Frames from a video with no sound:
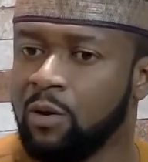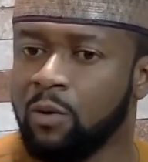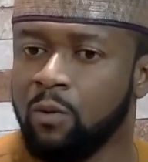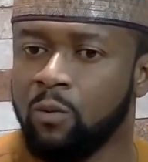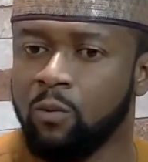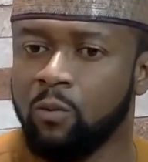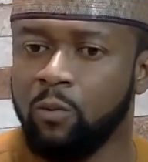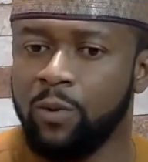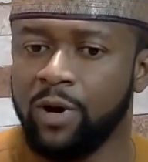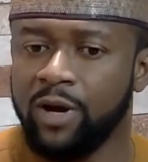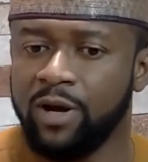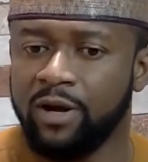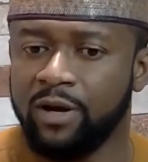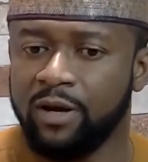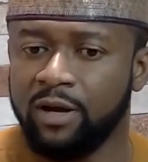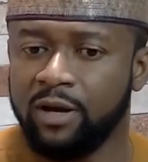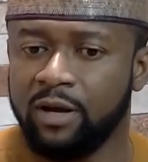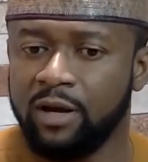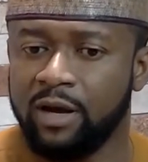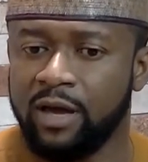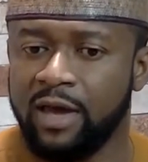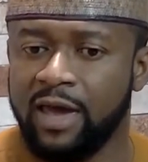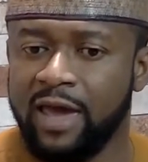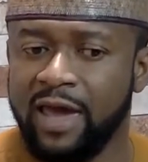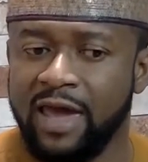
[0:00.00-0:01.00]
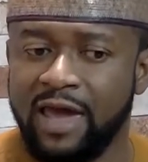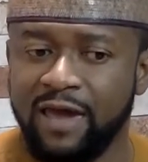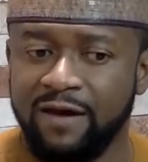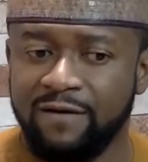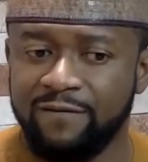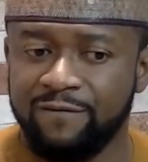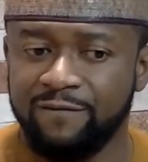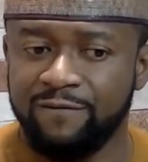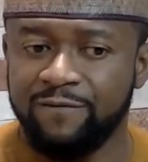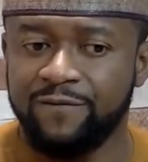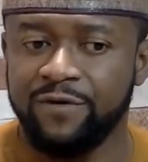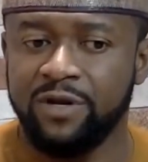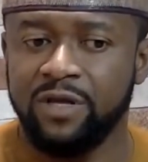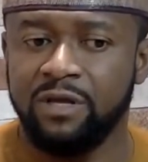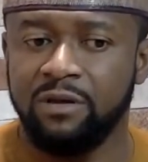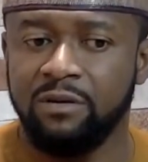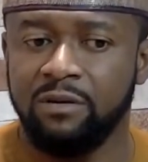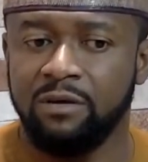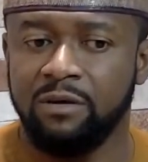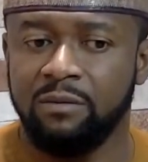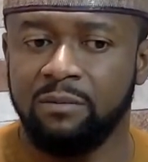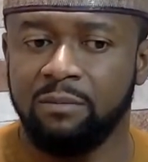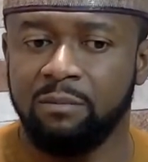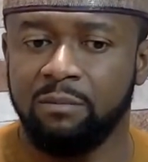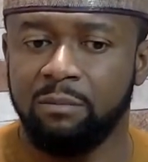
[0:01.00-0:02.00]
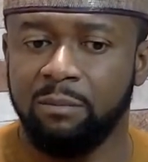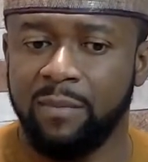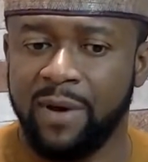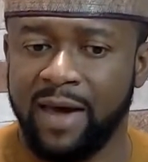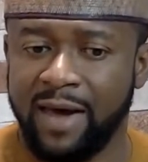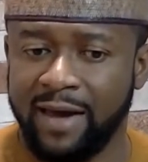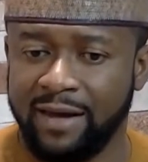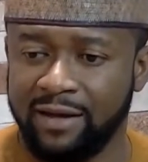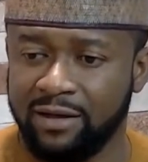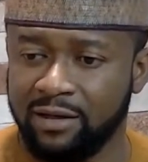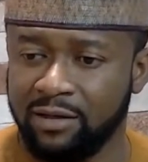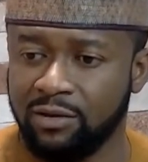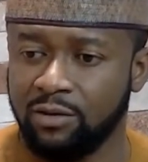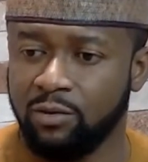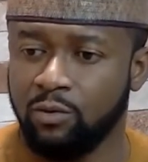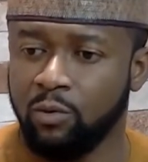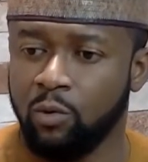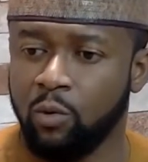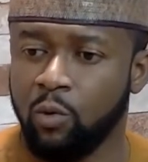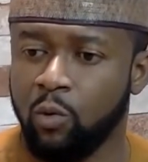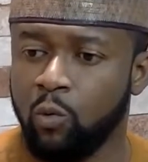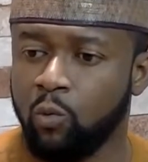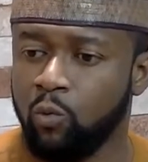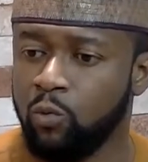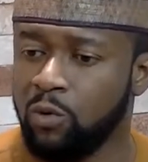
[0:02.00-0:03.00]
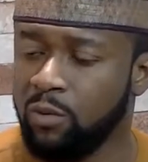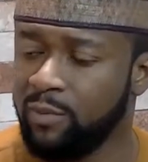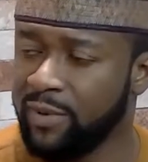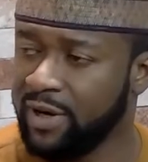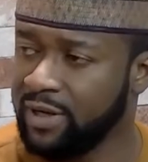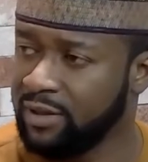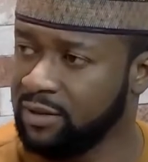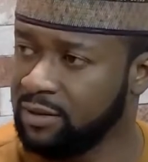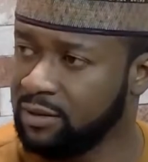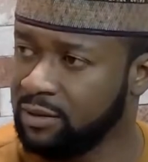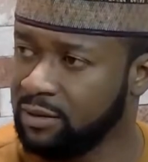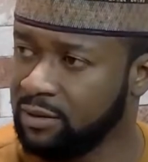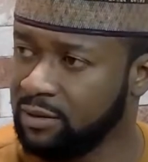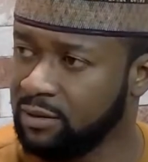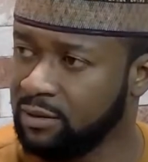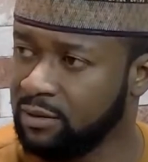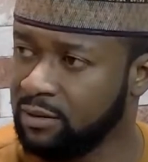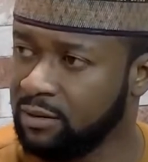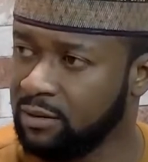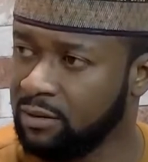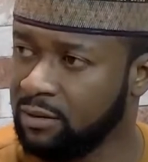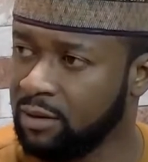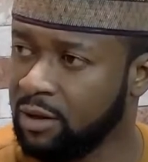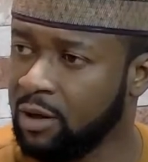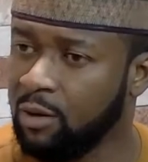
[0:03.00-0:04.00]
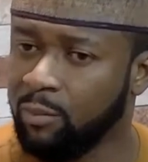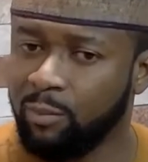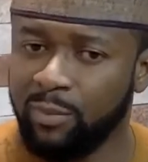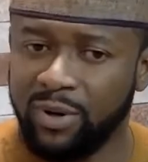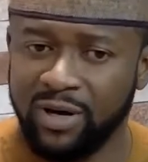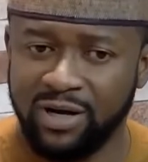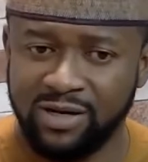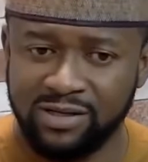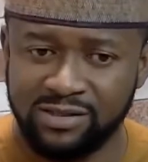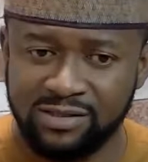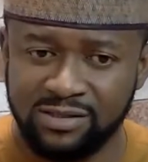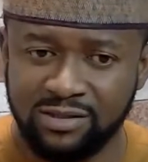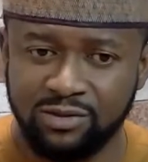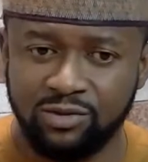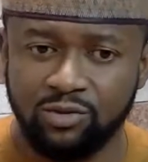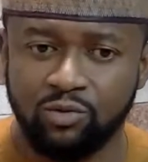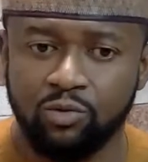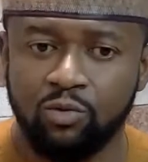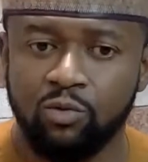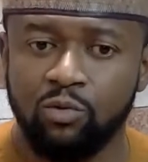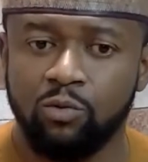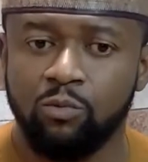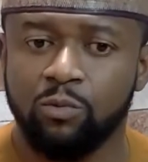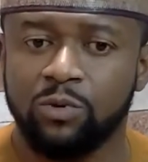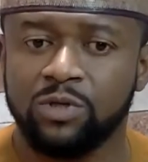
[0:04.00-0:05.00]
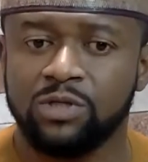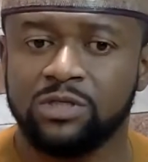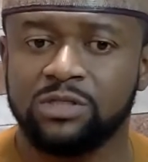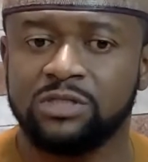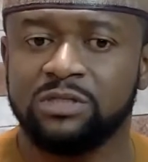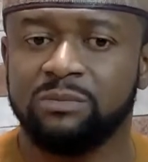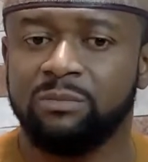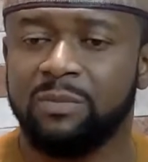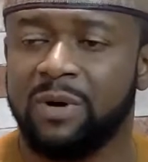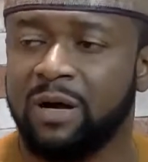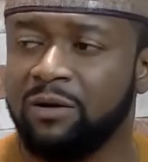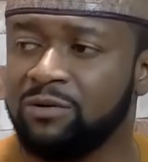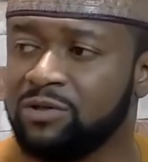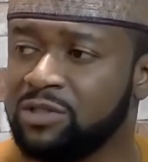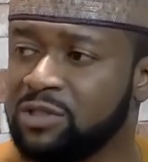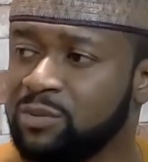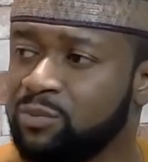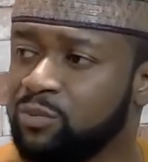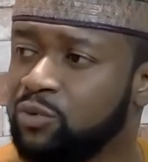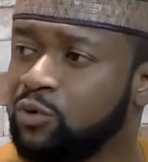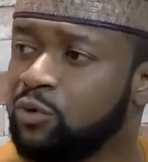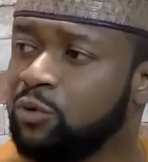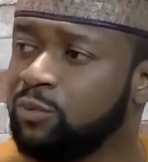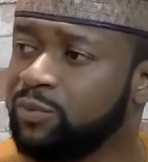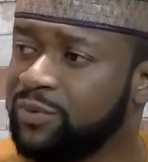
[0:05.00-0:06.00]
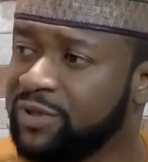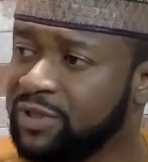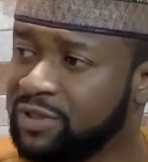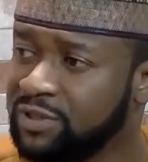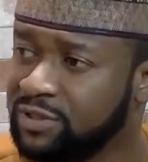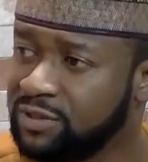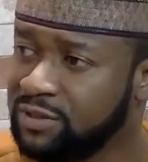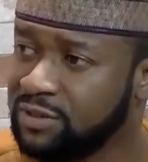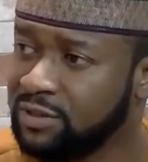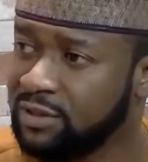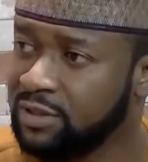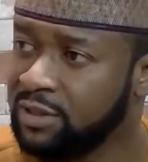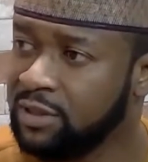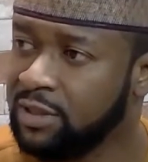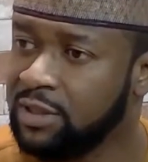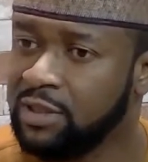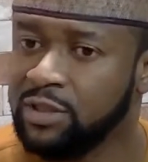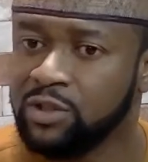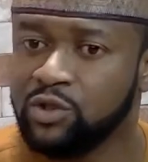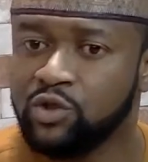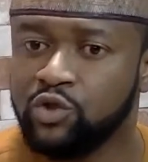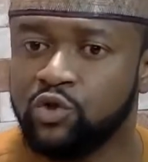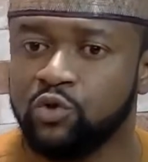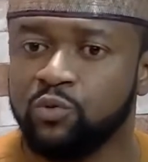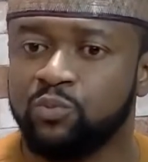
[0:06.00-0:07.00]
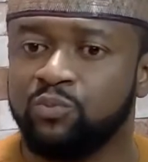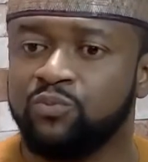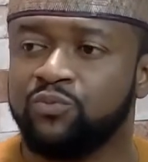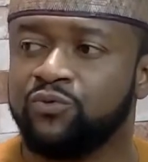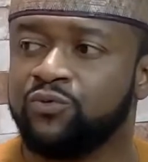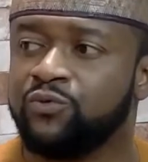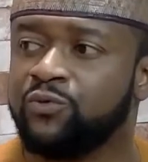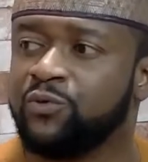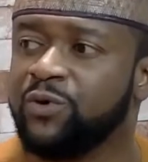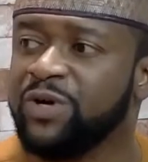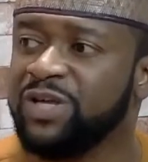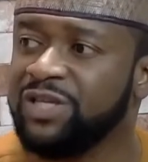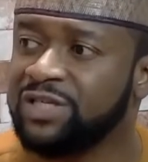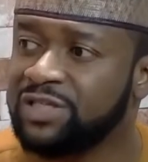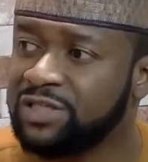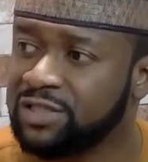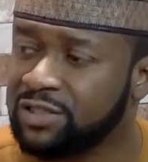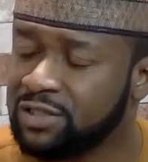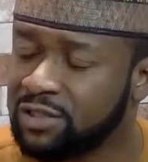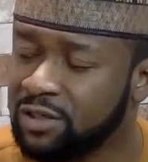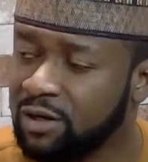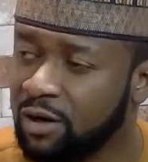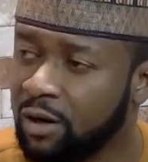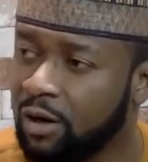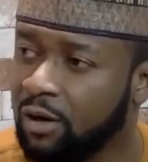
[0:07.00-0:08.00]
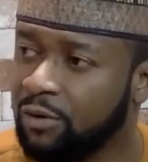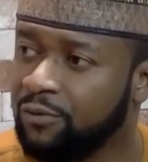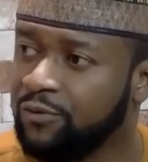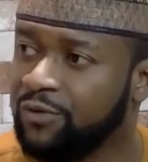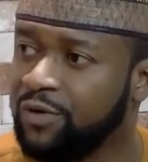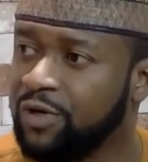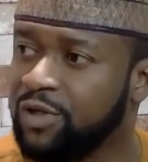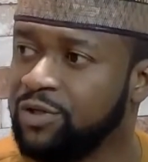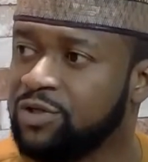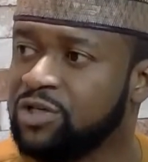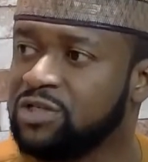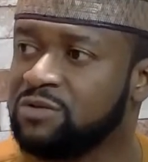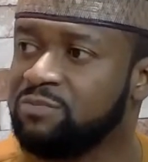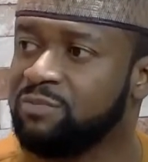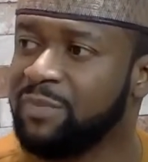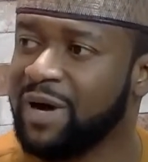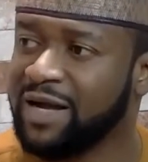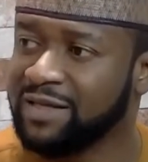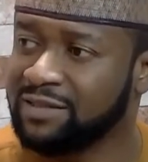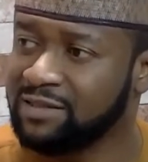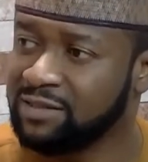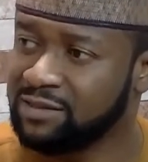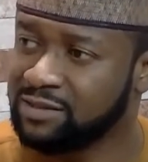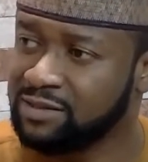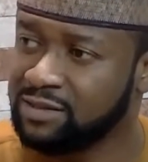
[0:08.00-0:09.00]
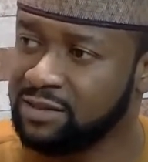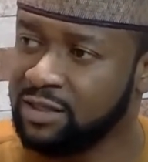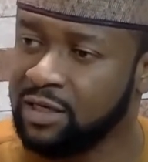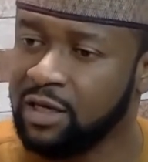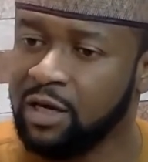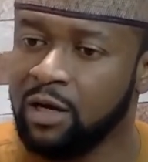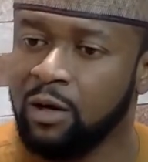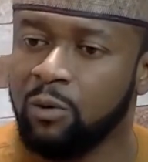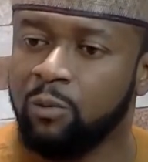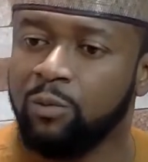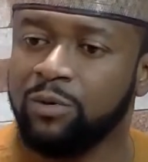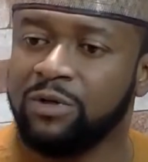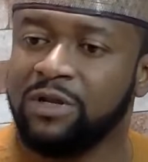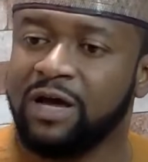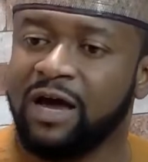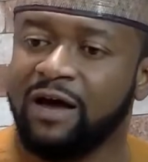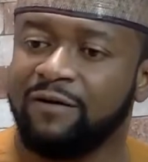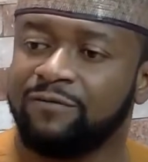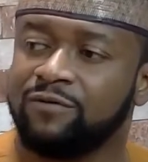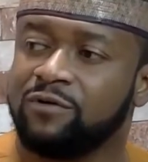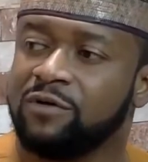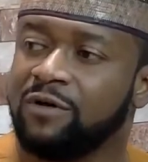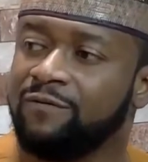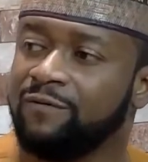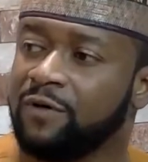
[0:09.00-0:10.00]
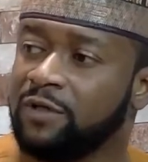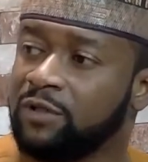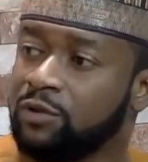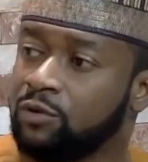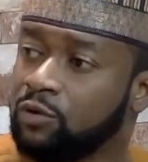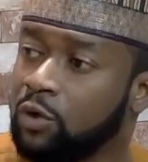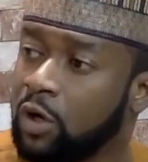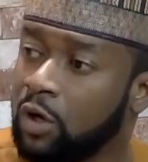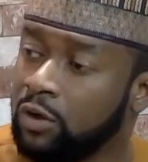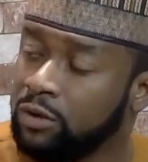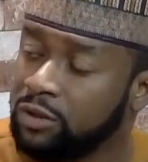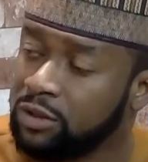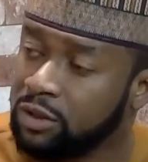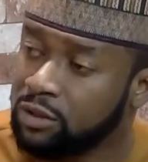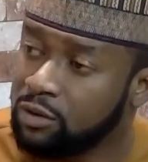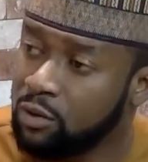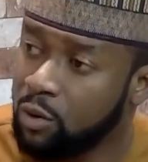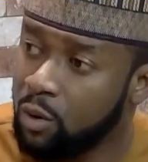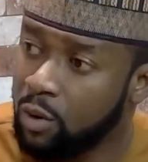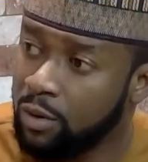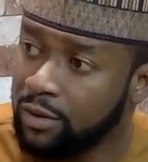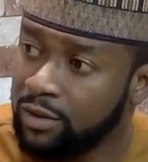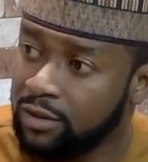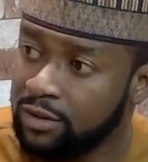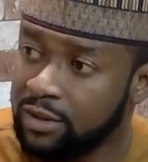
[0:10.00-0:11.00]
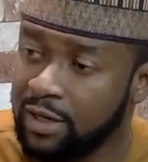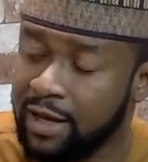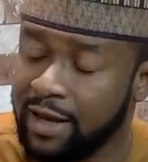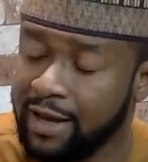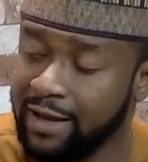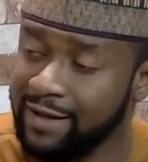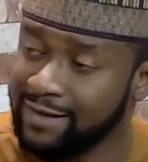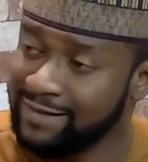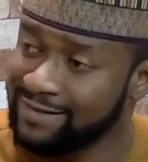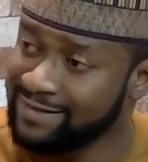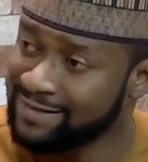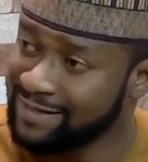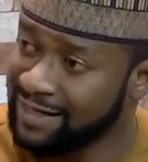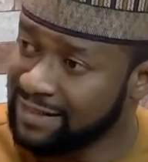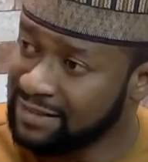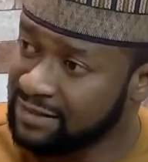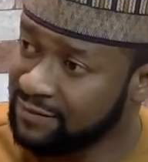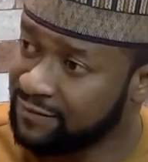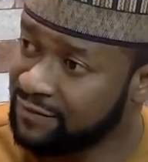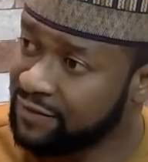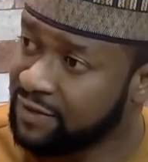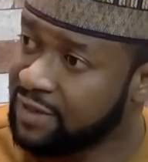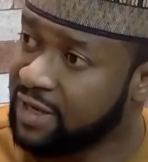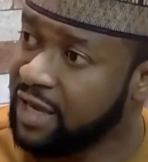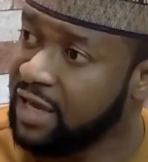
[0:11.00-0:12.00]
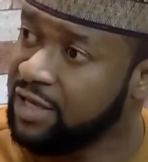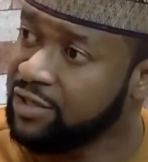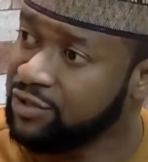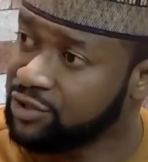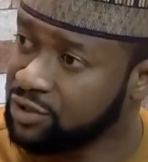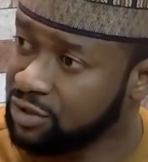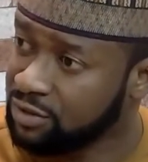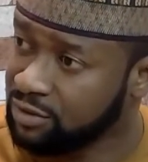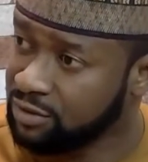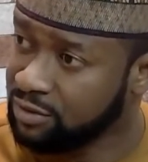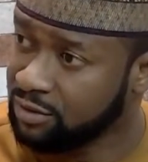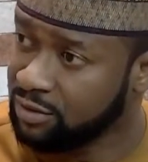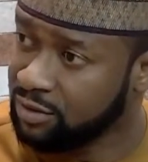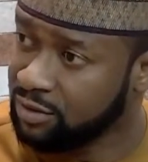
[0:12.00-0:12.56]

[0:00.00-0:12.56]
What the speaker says: where every man or woman, a person who wants to mount the pulpit to preach on religious matters, would have to have undergone a certification